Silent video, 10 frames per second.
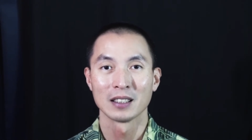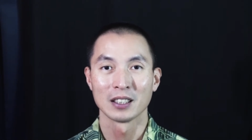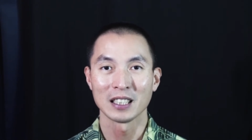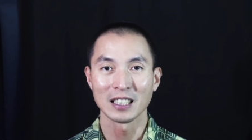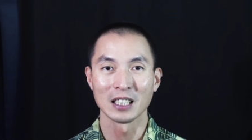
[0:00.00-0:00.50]

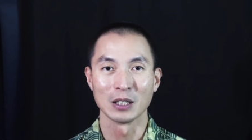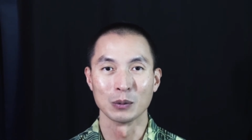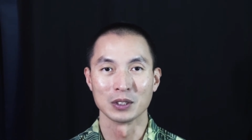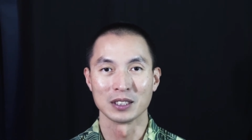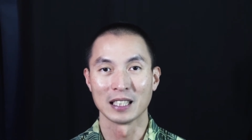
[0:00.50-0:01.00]
The
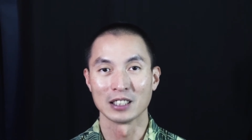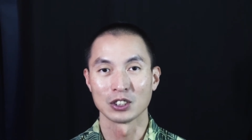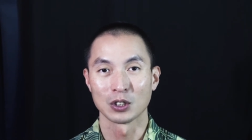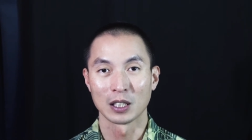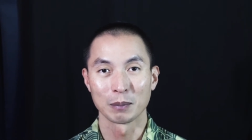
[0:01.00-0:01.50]
thinking was that
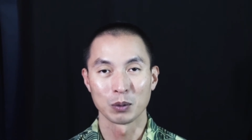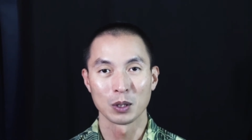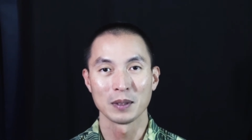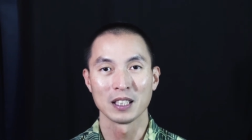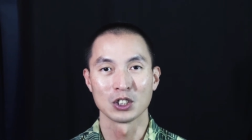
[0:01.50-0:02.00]
strong
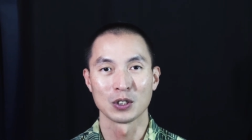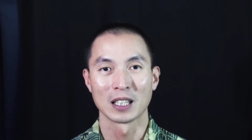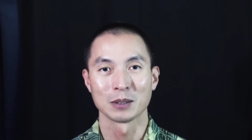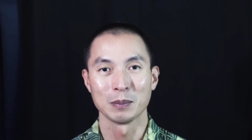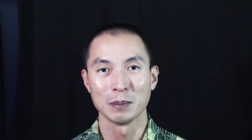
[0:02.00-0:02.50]
employment
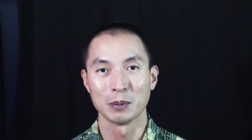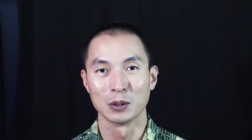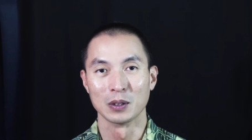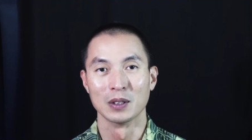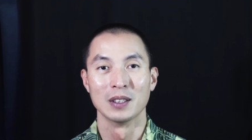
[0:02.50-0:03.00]
attracts
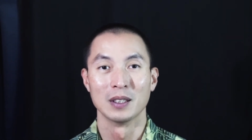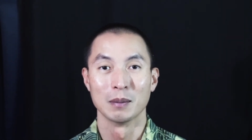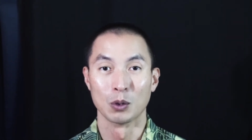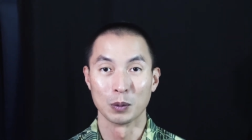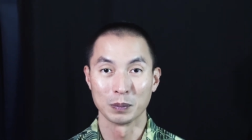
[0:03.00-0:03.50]
people.
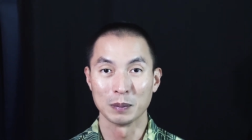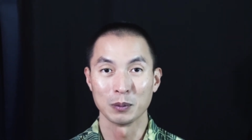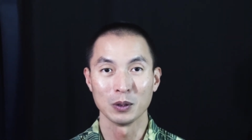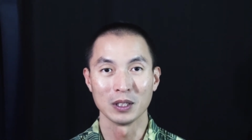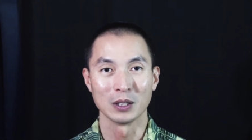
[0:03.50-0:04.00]
More
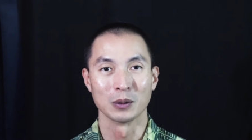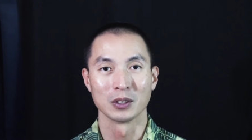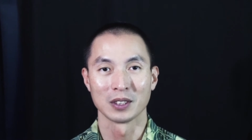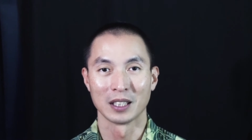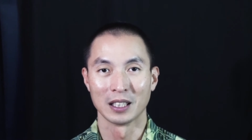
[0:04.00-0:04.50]
people
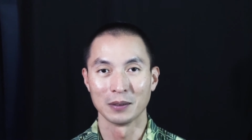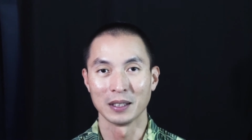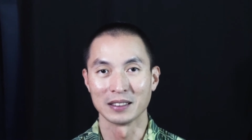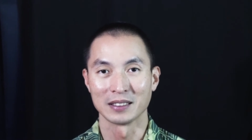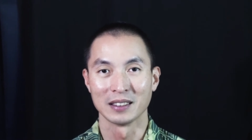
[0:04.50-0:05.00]
equals higher
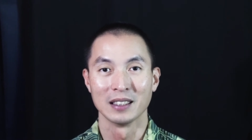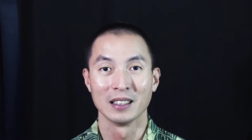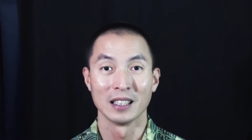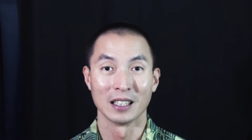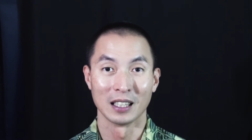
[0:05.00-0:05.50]
rent
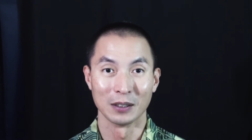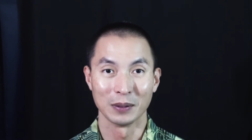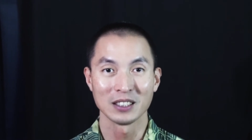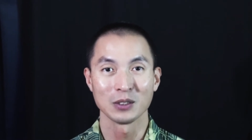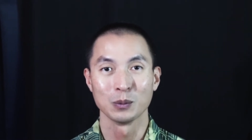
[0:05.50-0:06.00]
and higher
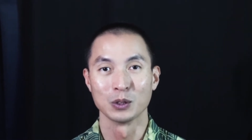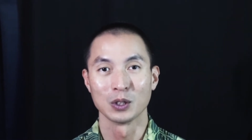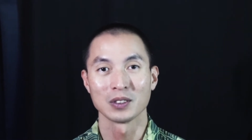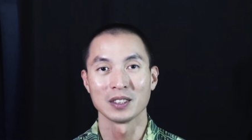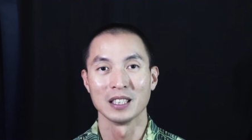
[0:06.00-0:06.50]
rents
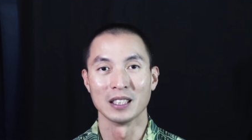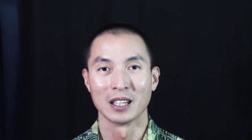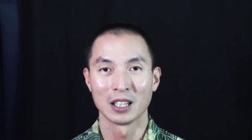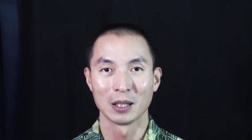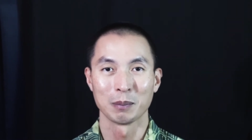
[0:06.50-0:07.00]
result in
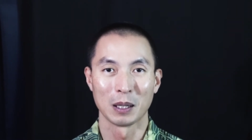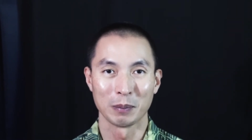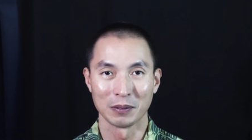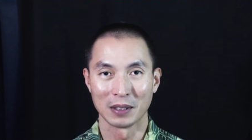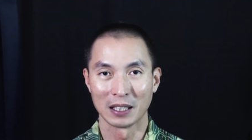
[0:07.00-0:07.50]
higher
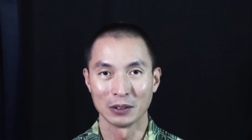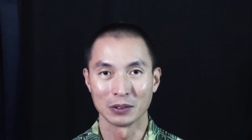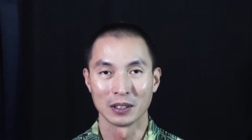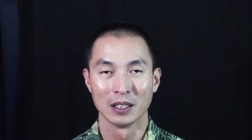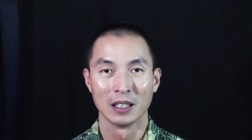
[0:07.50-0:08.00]
property
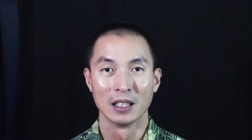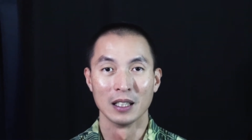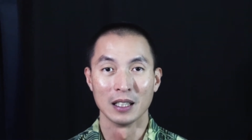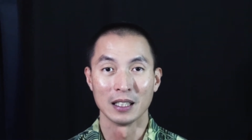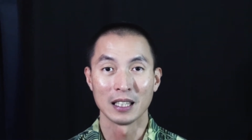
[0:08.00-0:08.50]
values.
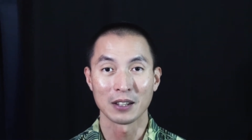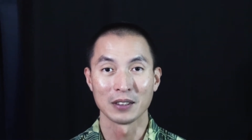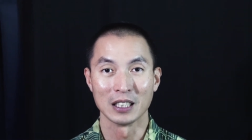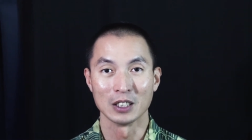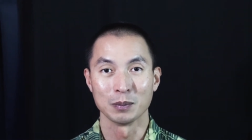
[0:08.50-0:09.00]

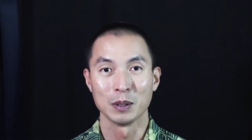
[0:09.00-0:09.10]
Nowadays,